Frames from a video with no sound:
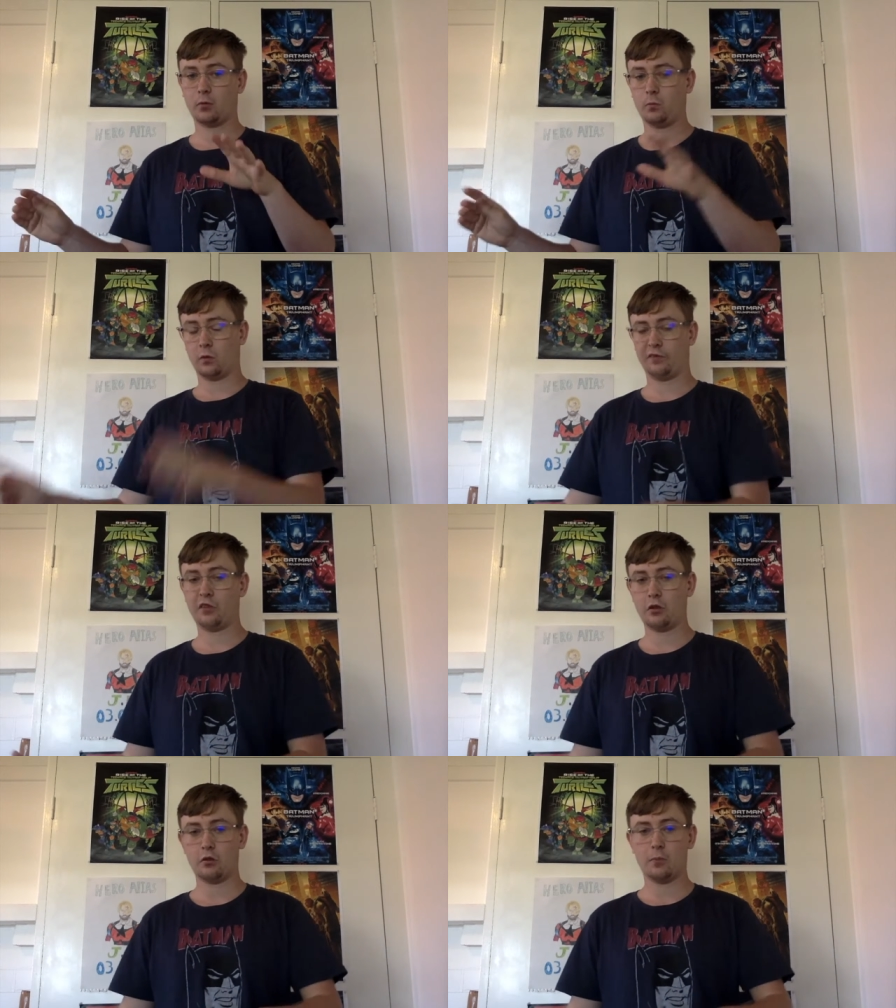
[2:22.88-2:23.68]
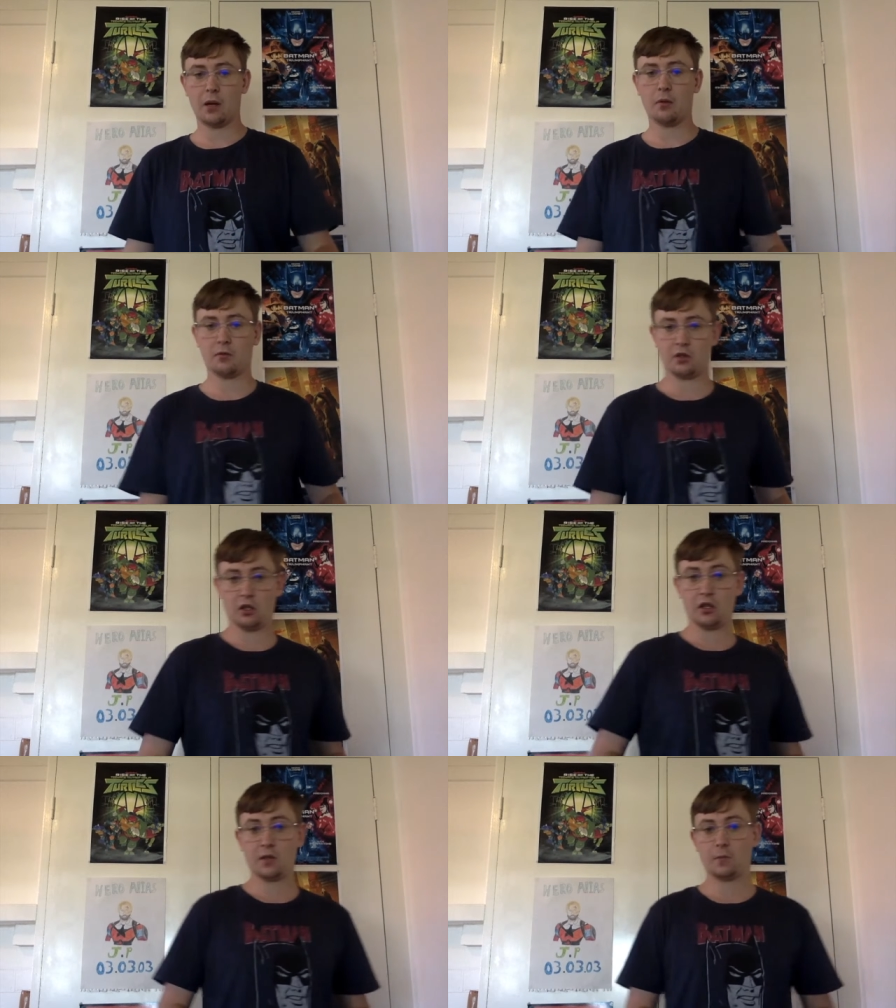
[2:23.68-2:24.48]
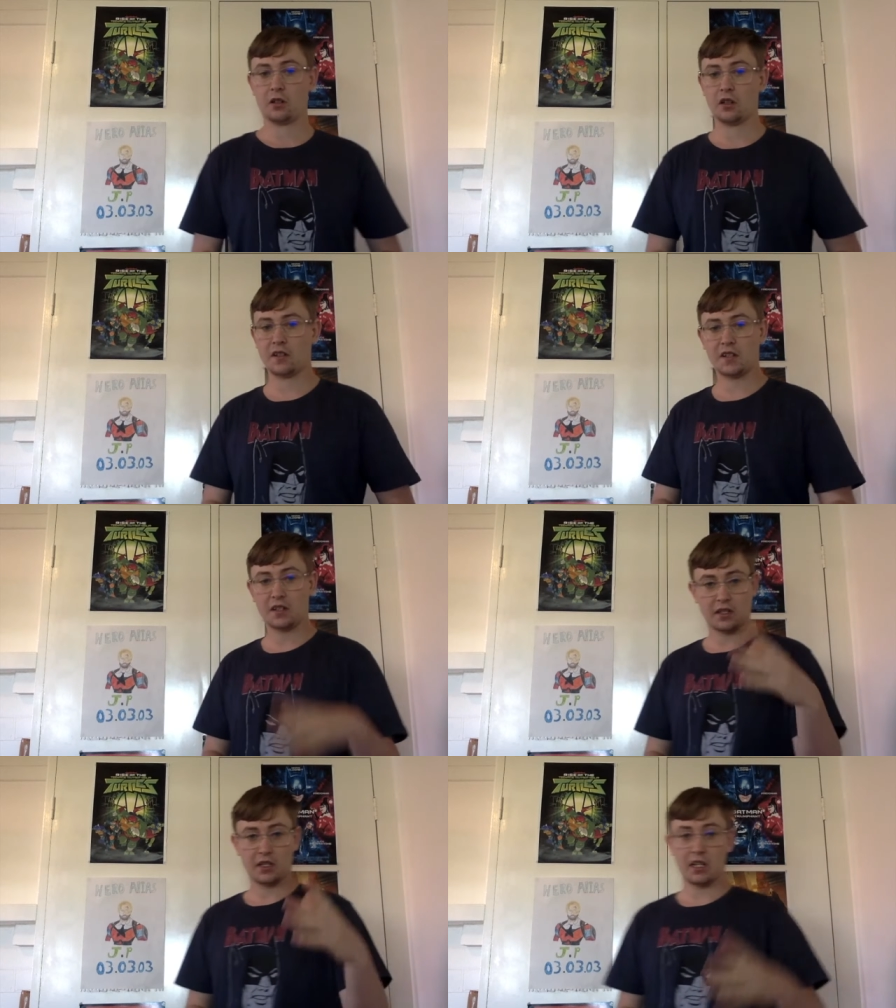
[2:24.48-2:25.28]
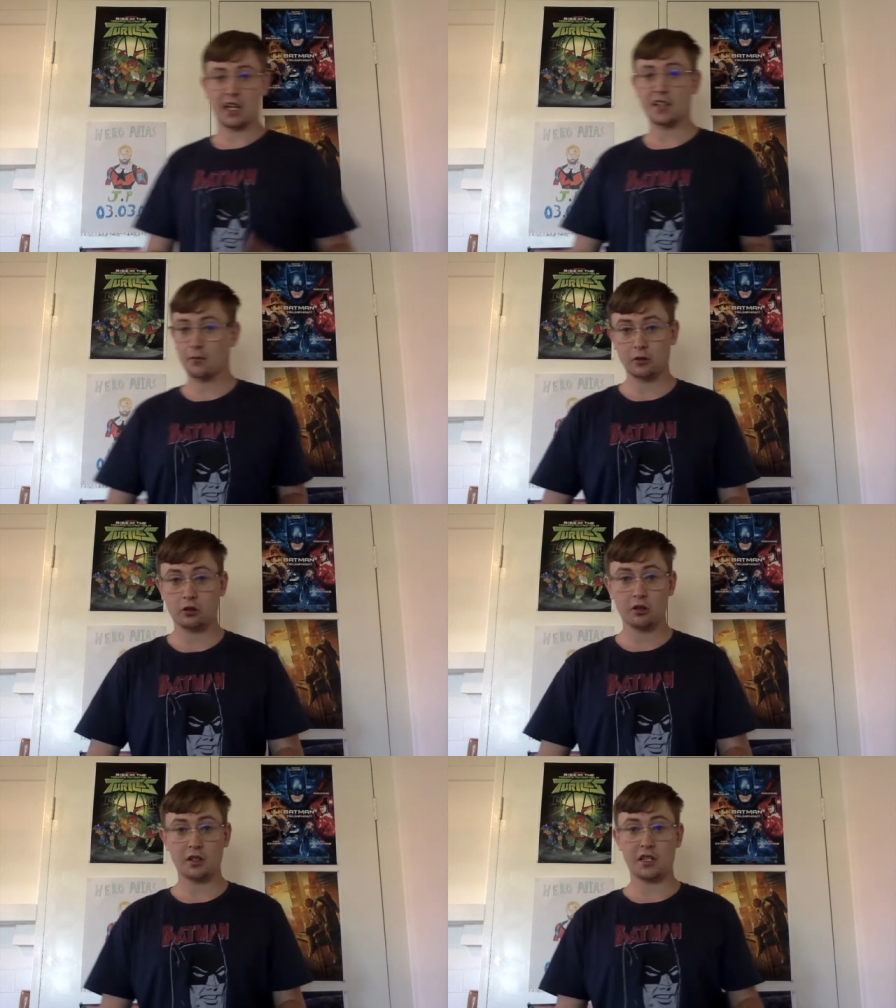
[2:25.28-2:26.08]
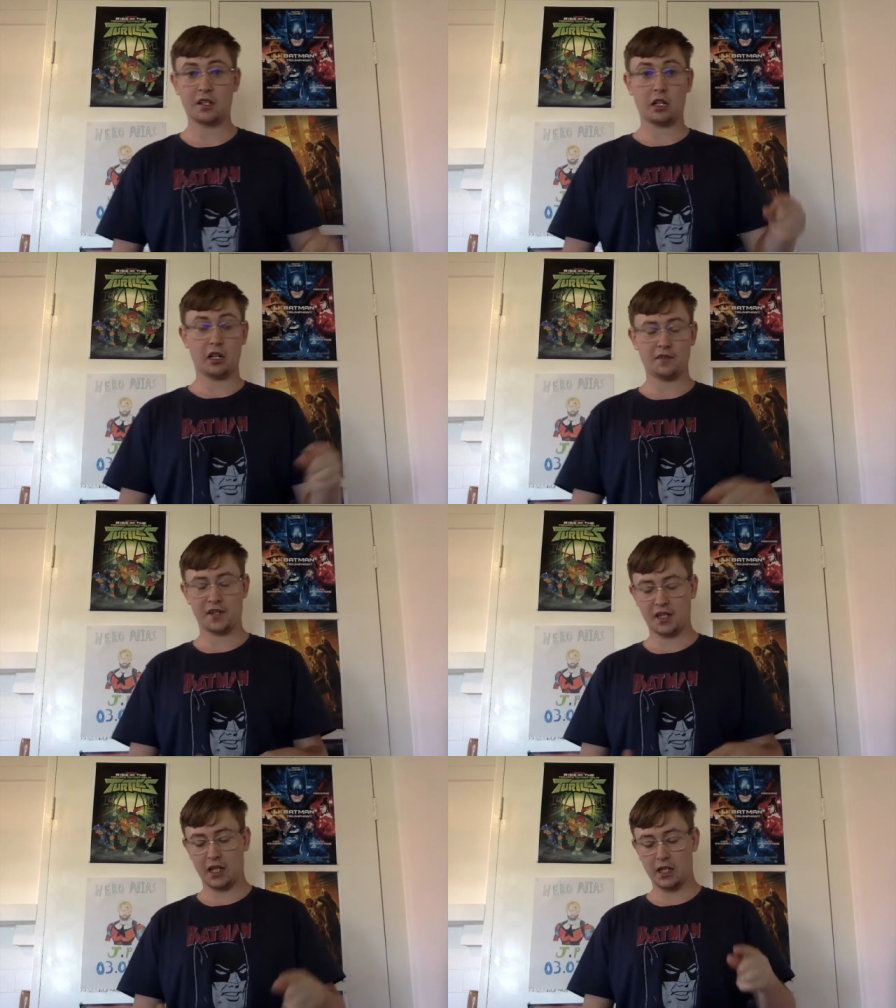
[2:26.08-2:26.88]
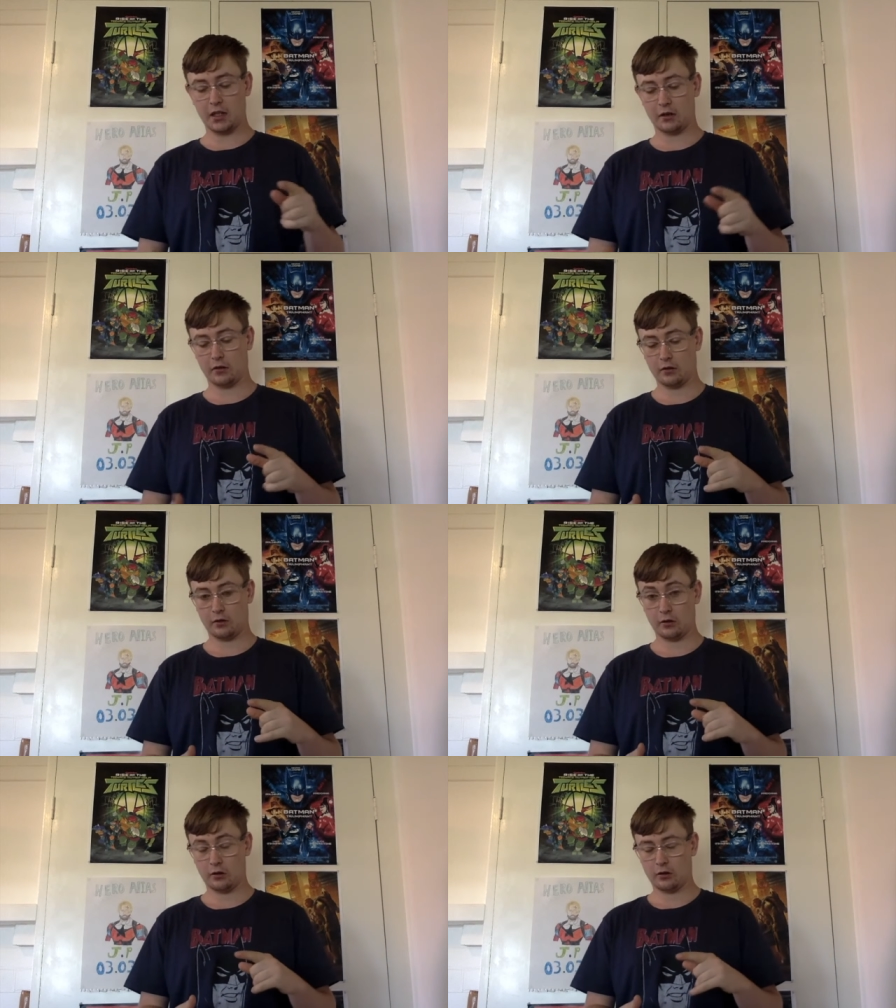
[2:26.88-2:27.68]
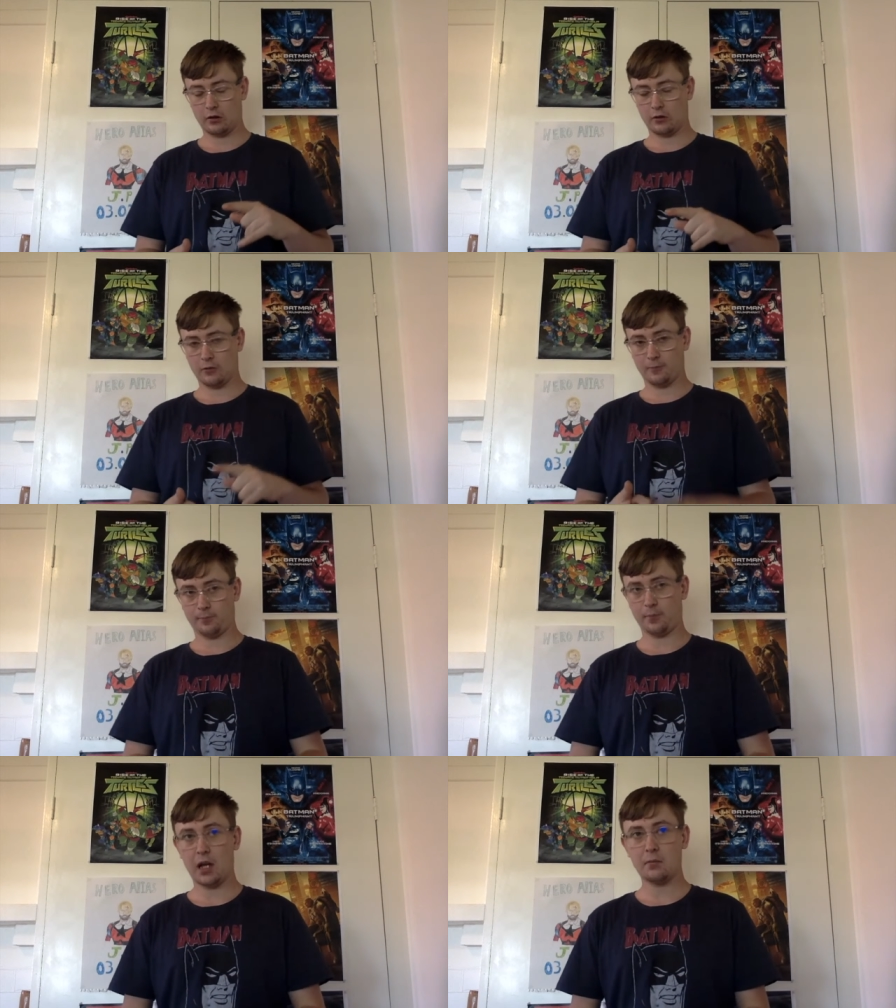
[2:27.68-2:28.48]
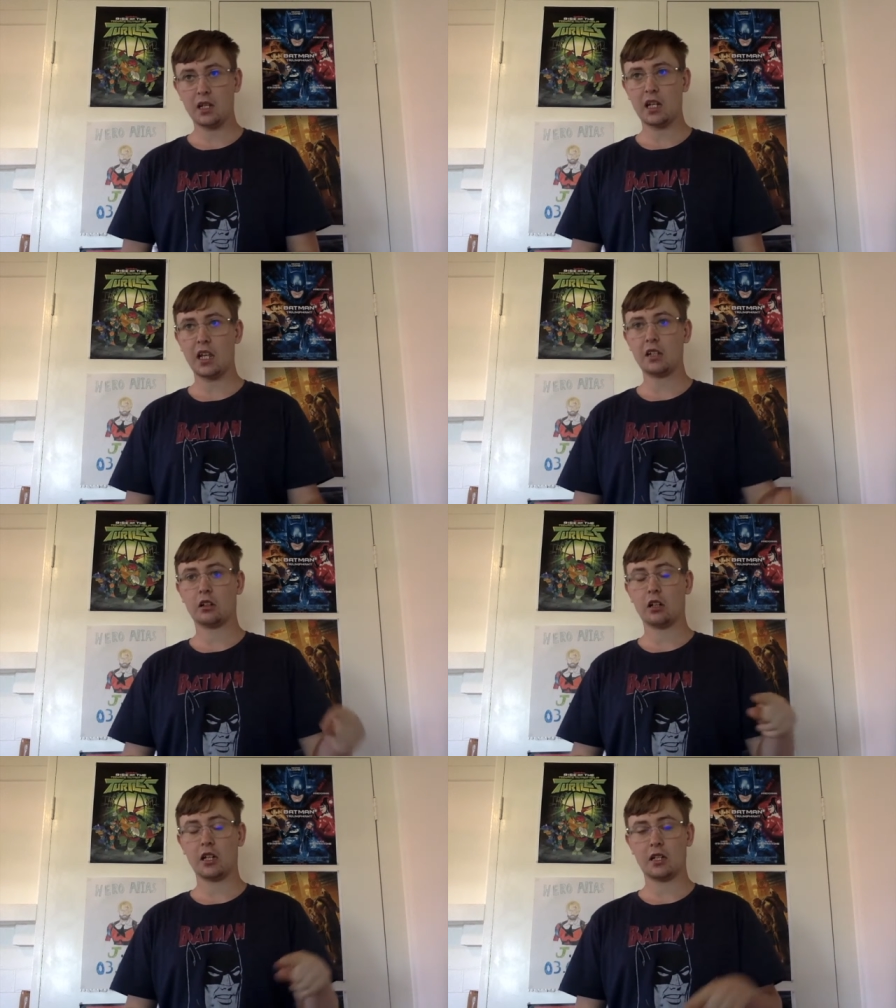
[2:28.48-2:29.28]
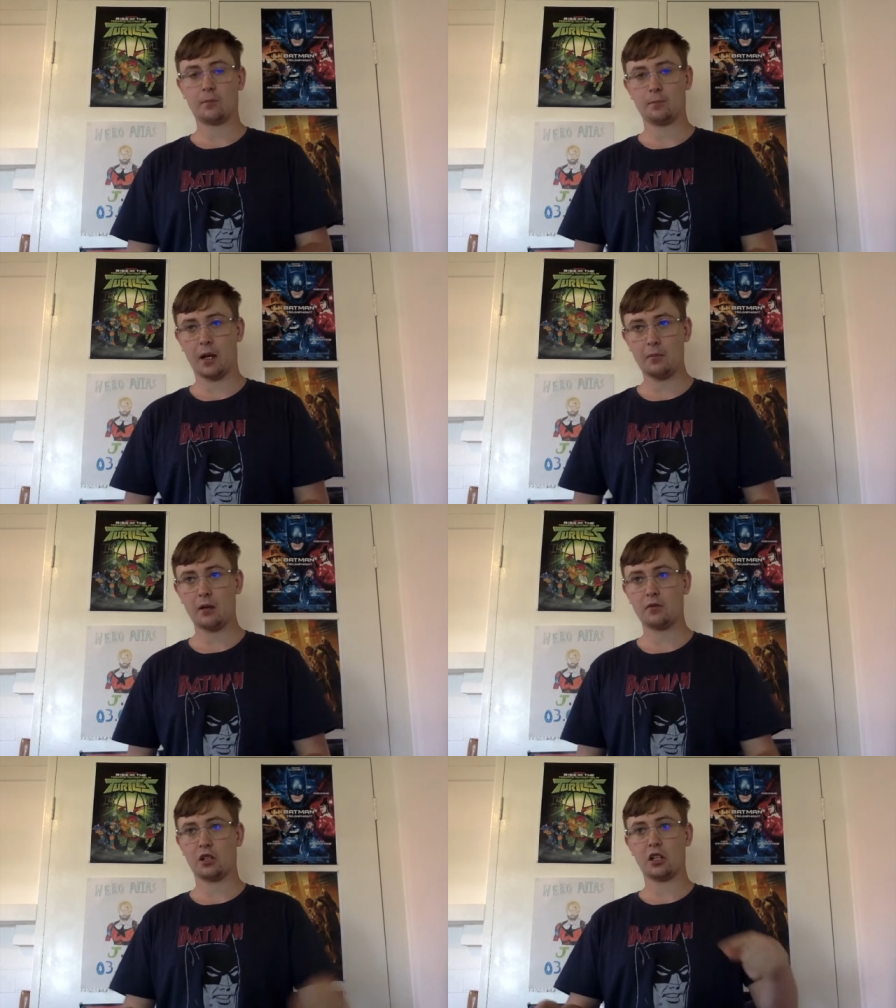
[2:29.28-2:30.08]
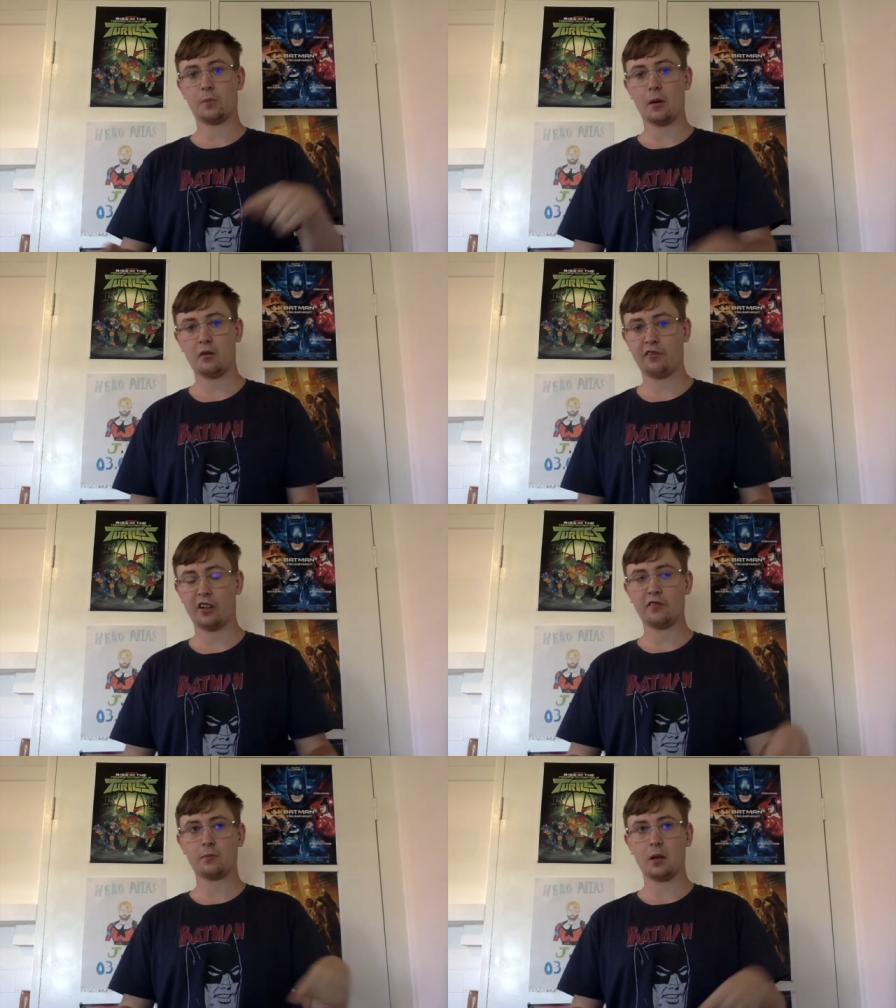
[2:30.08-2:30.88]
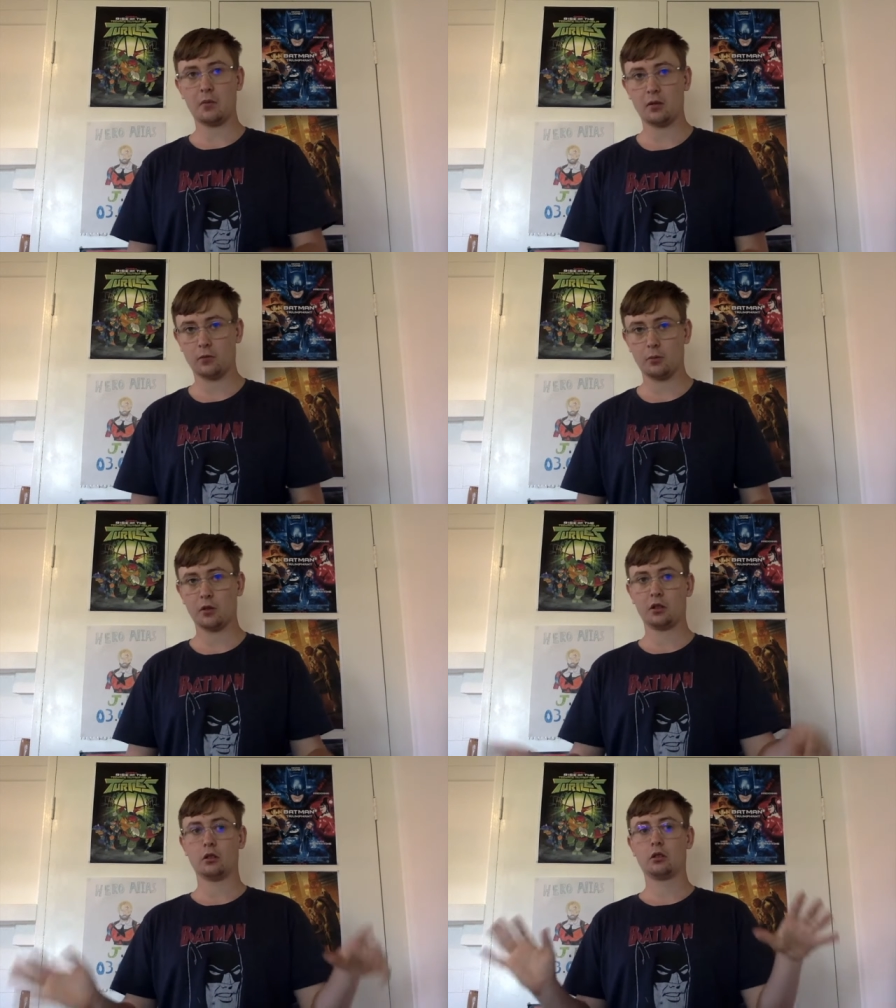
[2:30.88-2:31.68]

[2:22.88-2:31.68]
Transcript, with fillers: review Batman Returns because as I'm recording this, I've seen Batman 89, Batman Returns, Batman Forever, Batman Robin.